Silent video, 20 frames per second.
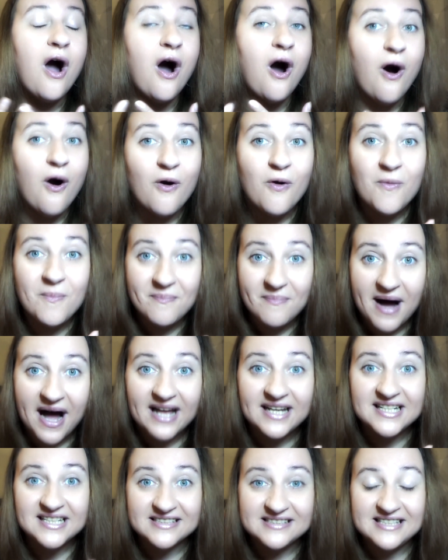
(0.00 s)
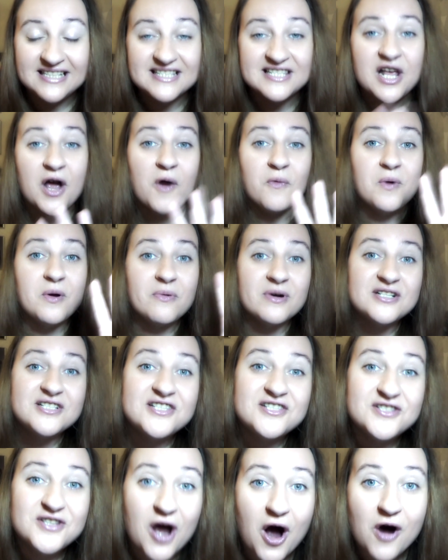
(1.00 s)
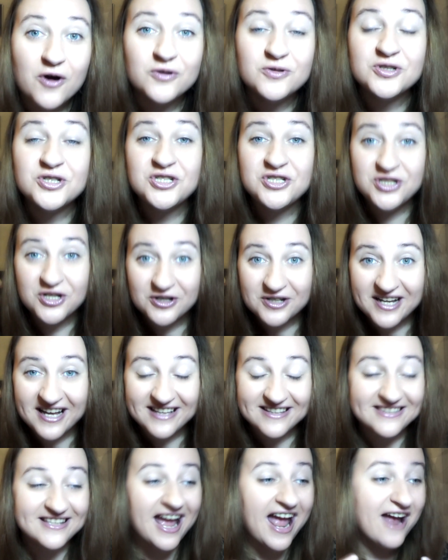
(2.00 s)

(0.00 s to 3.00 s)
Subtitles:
Oh my goodness, we were so shooketh.